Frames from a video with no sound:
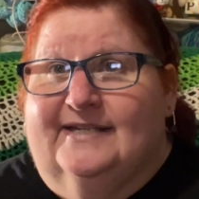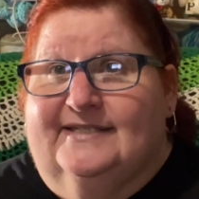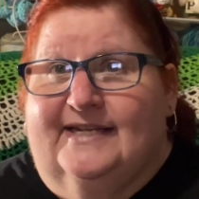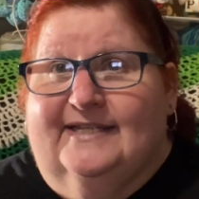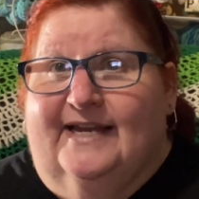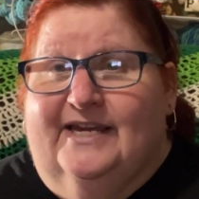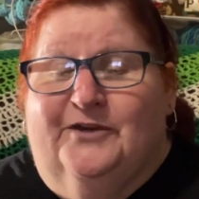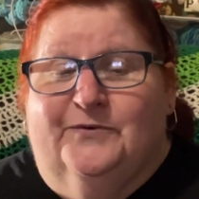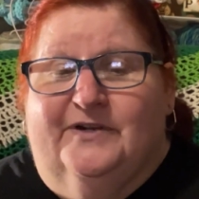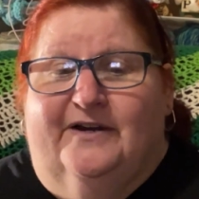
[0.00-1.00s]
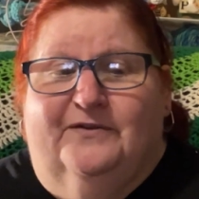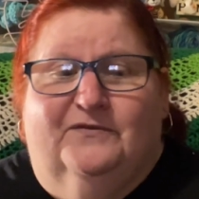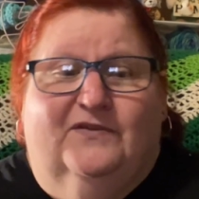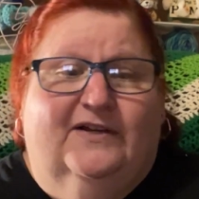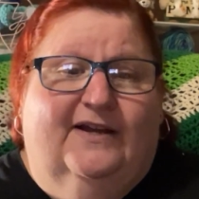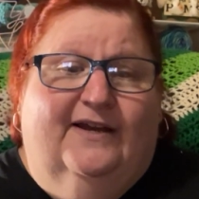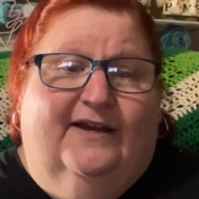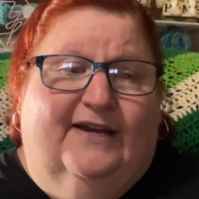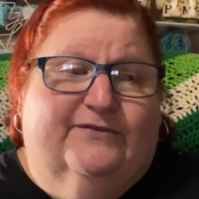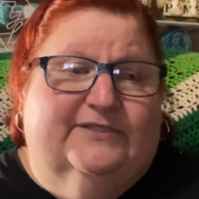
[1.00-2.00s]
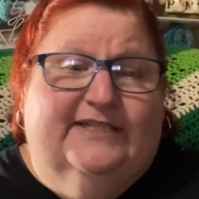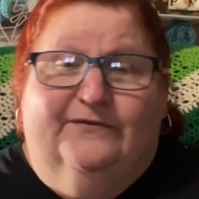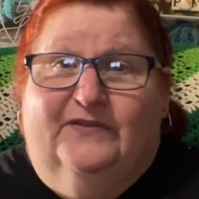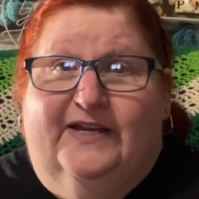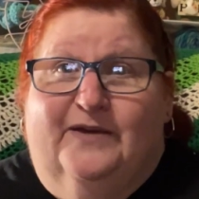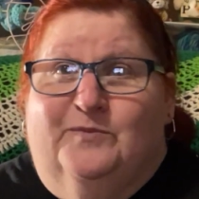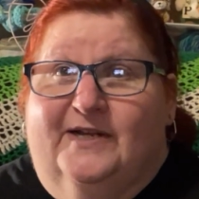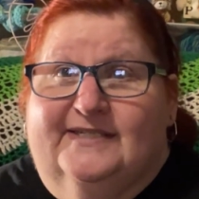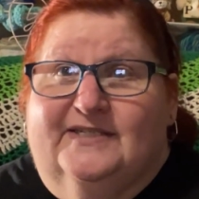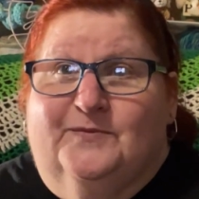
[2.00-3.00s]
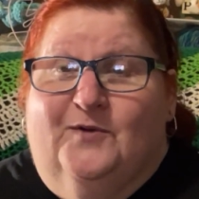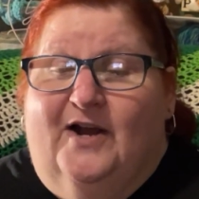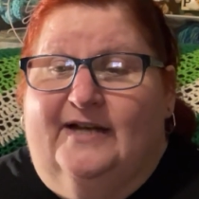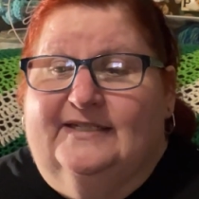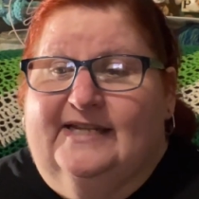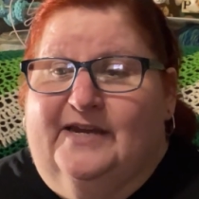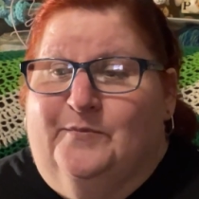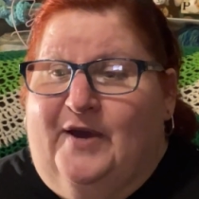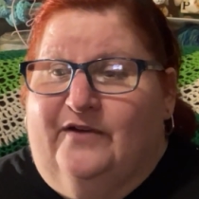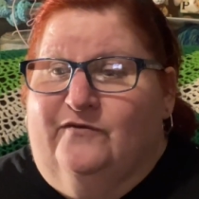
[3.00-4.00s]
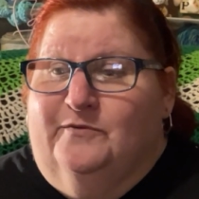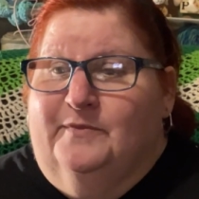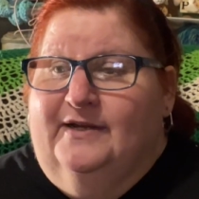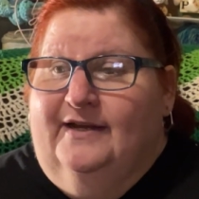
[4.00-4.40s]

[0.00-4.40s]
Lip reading: to say thank you enough. It was definitely a pleasant surprise to get back from